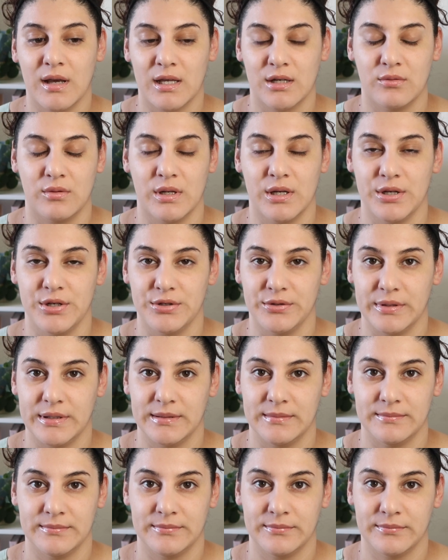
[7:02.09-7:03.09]
I don't want to do it.
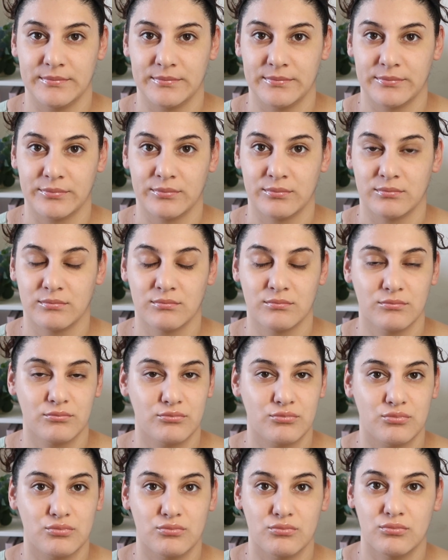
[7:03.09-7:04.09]

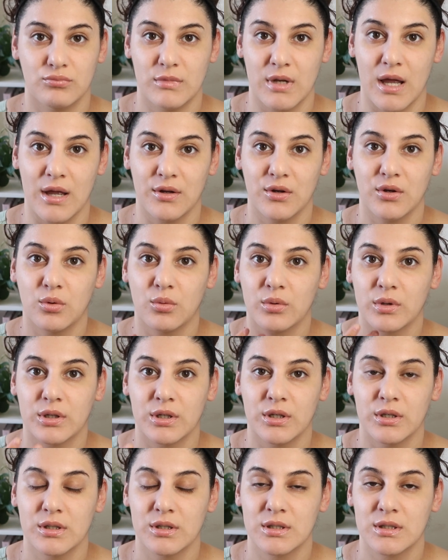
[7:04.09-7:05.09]
Not your
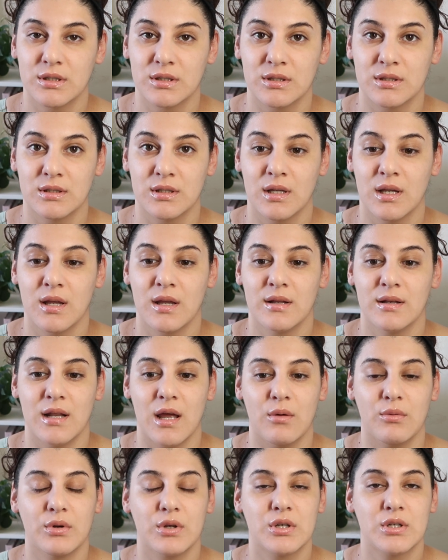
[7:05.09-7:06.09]
words,
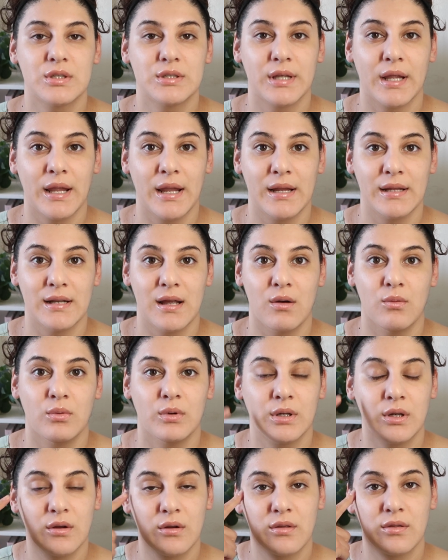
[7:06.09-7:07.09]
not what you're saying, not
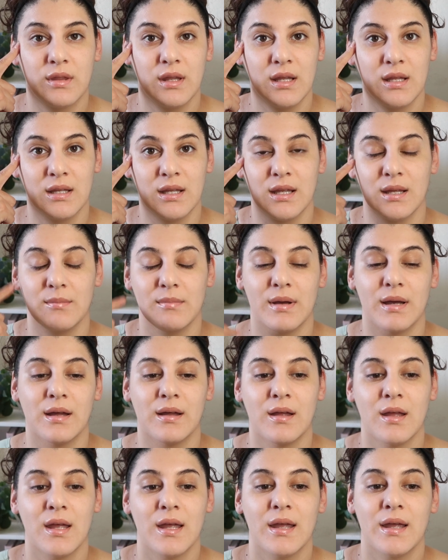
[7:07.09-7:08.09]
what you're thinking, but
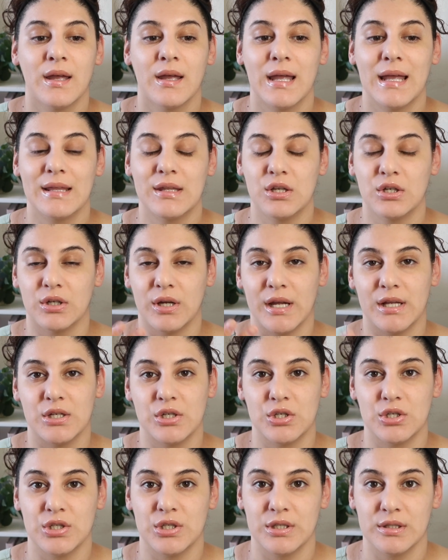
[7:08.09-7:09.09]
your
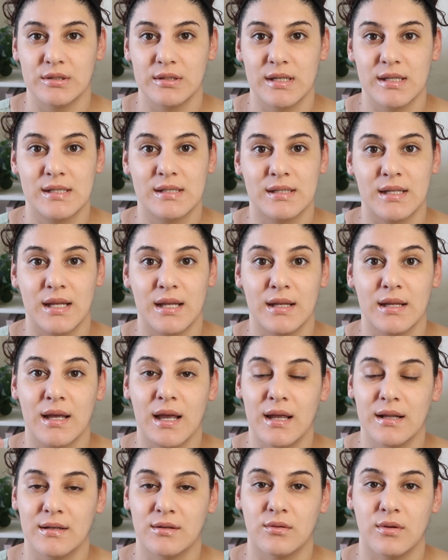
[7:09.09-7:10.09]
energy. It's saying,
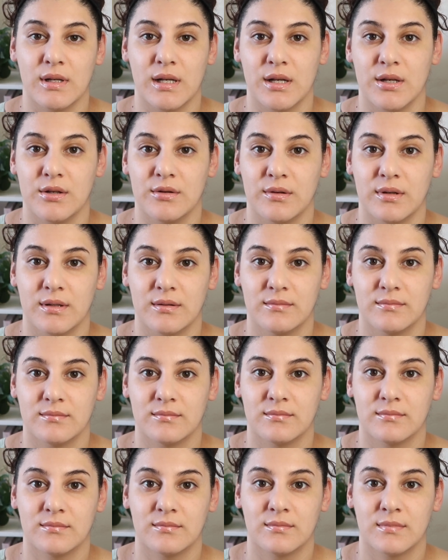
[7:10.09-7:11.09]
I don't want to do
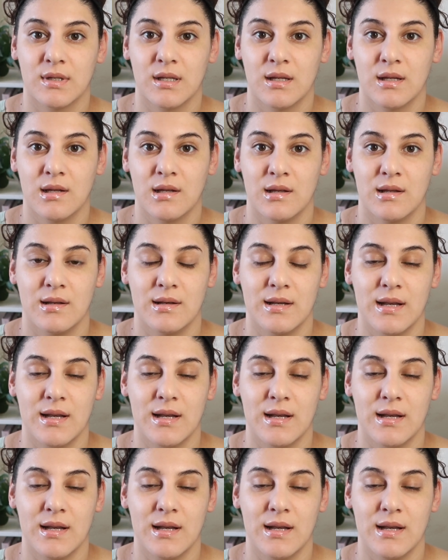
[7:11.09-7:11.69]
it.